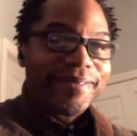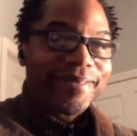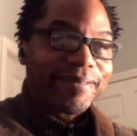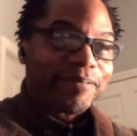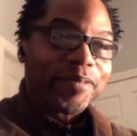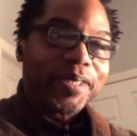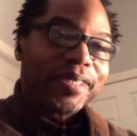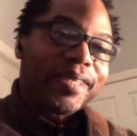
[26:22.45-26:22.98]

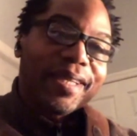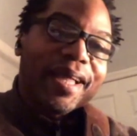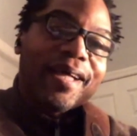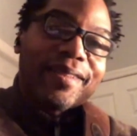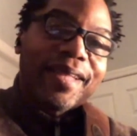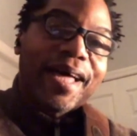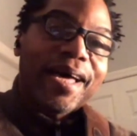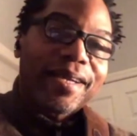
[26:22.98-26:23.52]

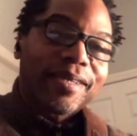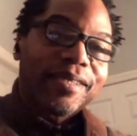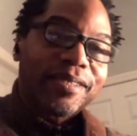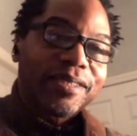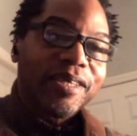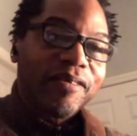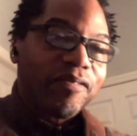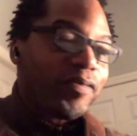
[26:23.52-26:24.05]
a lot of the
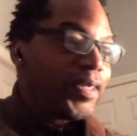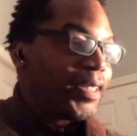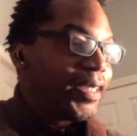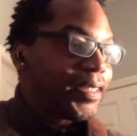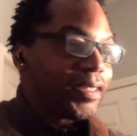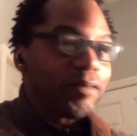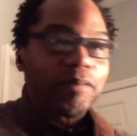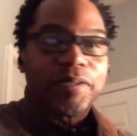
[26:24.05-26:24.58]
stuff we
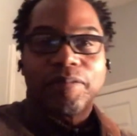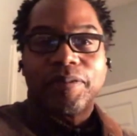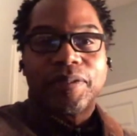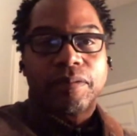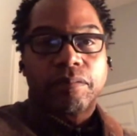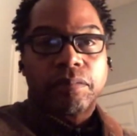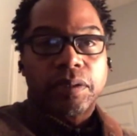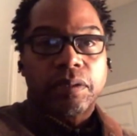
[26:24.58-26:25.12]
listened
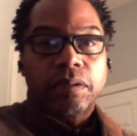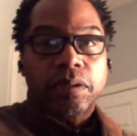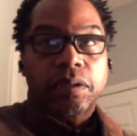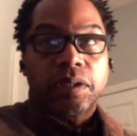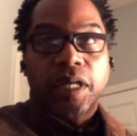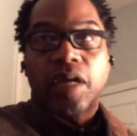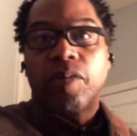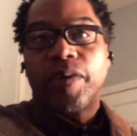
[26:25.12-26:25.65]
to,
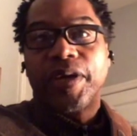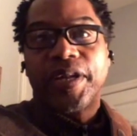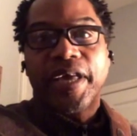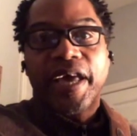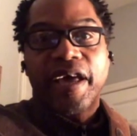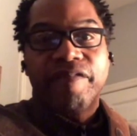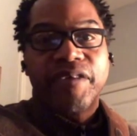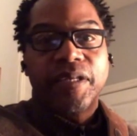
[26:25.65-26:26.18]
"The Way to
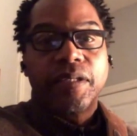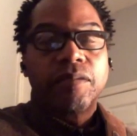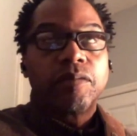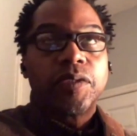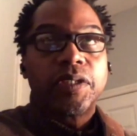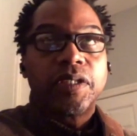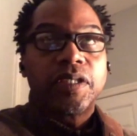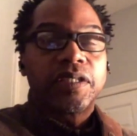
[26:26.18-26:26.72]
Heaven,"
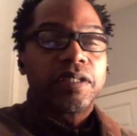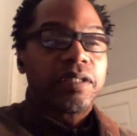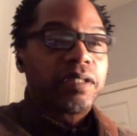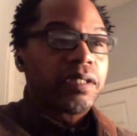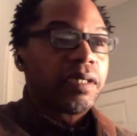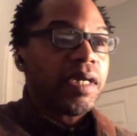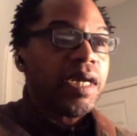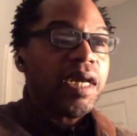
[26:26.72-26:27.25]
we listened,